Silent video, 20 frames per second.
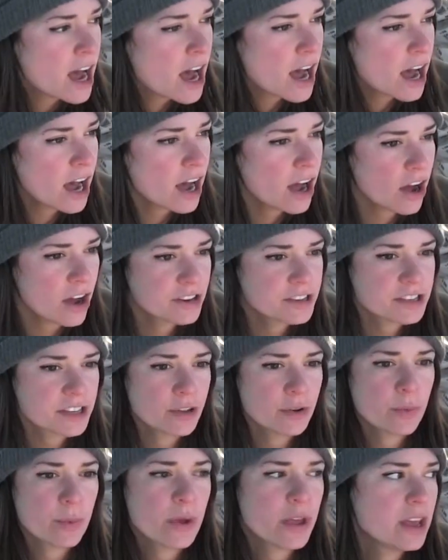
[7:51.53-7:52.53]

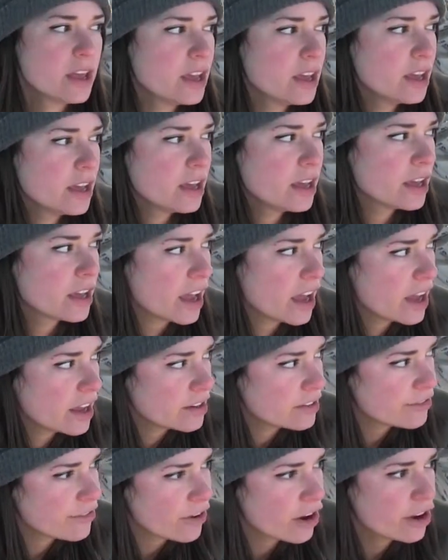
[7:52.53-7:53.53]
until we
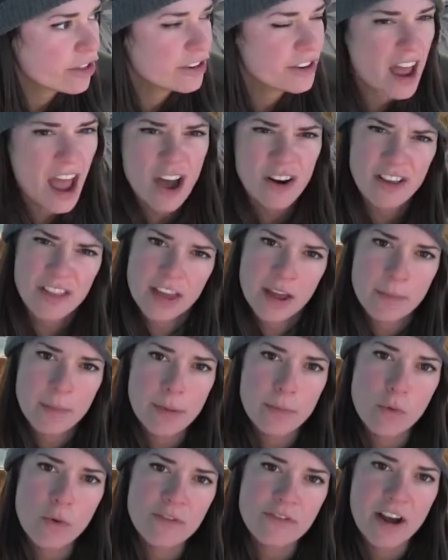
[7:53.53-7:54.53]
get further down, and then
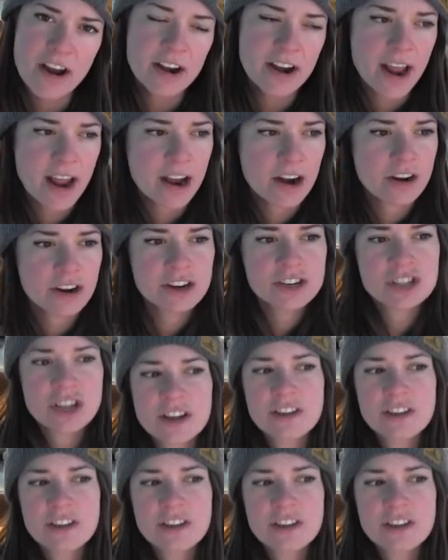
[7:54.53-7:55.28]
maybe we'll find an anchorage